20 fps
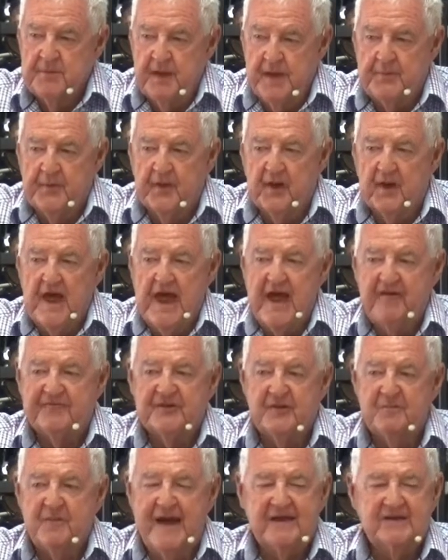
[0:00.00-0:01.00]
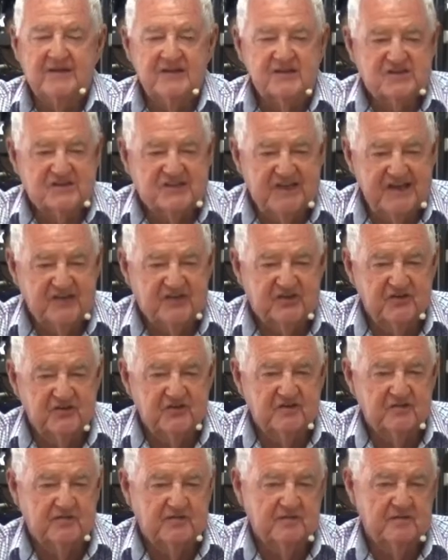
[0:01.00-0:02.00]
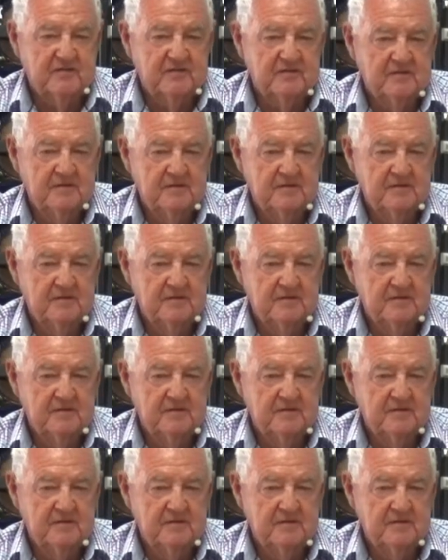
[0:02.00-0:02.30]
People have to make decisions.